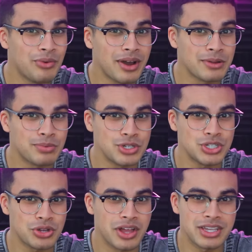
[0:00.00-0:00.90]
want to push
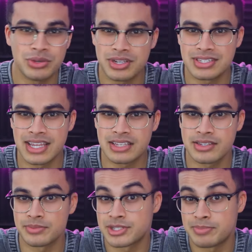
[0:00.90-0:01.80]
your luck, you can stake
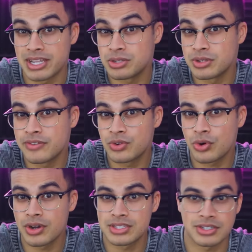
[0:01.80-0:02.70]
some speculative
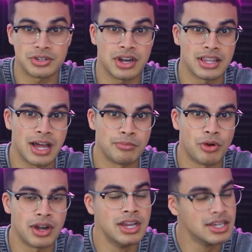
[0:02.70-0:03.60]
coins and earn a lot more.